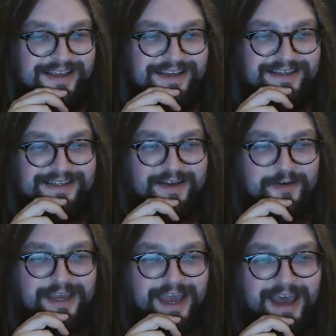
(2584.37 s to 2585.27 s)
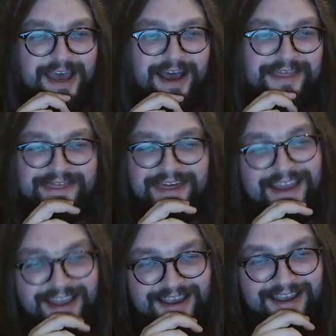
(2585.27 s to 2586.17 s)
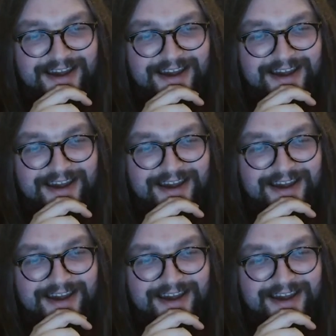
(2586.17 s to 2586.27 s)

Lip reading: So yeah, I think